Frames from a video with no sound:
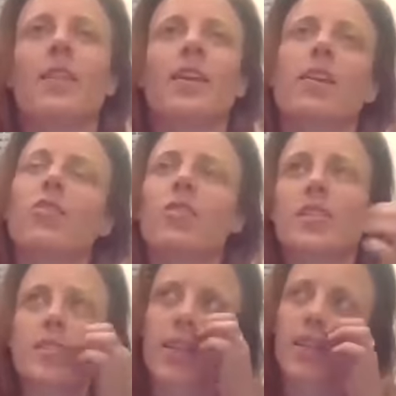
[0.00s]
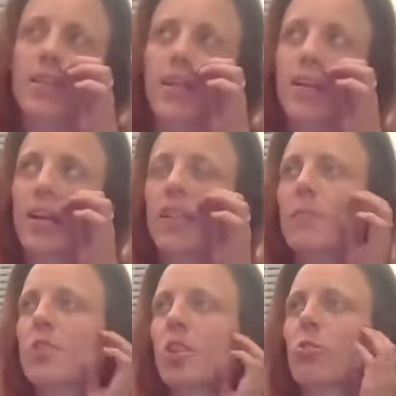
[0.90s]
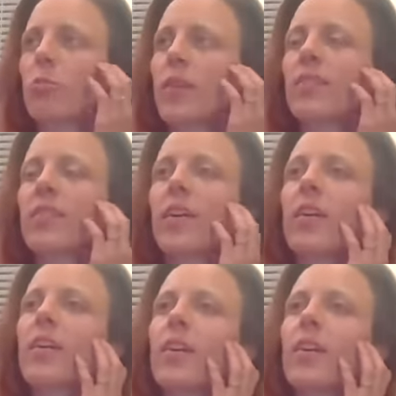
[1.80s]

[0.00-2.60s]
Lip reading: and like all these things, like God keeps showing me, He's like,